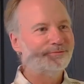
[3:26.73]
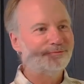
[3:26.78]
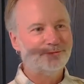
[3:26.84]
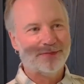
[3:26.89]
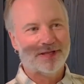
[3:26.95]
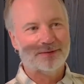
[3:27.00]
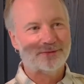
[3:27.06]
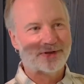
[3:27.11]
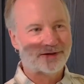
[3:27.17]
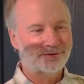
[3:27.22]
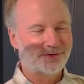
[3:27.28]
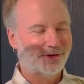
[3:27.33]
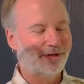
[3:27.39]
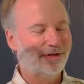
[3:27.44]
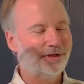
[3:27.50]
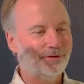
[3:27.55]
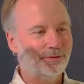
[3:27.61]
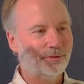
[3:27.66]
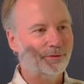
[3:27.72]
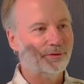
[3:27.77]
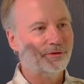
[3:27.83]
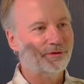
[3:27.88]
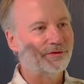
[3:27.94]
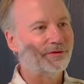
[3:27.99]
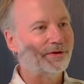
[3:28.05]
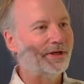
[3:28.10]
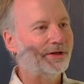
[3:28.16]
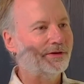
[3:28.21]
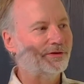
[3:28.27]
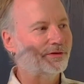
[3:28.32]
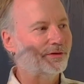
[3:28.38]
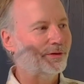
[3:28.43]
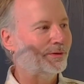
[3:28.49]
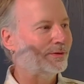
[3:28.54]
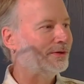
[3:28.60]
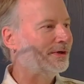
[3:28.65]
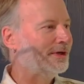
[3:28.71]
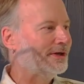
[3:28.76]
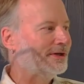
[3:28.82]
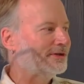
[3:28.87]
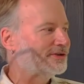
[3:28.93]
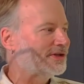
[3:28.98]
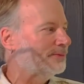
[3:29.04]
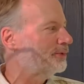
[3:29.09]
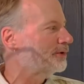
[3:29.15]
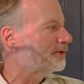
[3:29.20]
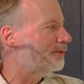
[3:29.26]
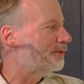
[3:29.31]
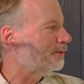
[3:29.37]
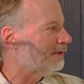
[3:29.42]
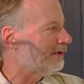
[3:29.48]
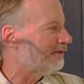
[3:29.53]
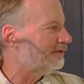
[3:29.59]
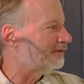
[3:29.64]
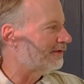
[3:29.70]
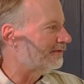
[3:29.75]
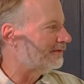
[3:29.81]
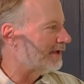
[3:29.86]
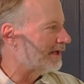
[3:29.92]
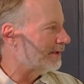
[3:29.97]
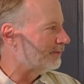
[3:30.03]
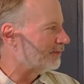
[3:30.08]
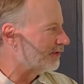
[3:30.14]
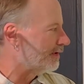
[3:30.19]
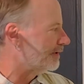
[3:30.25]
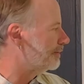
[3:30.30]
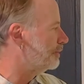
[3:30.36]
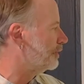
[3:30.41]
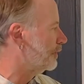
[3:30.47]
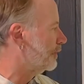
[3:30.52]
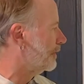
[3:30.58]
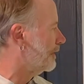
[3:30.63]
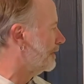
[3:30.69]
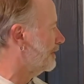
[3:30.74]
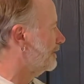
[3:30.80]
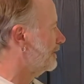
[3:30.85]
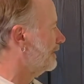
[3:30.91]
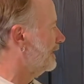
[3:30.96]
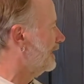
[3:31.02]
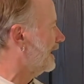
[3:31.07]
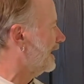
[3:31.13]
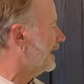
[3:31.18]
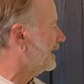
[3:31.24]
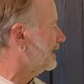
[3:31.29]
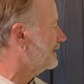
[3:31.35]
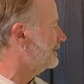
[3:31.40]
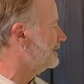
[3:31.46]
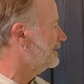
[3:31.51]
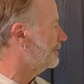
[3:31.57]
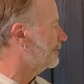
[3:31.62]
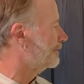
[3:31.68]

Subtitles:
named after the kilns. And so she put a whole list of names on the board, and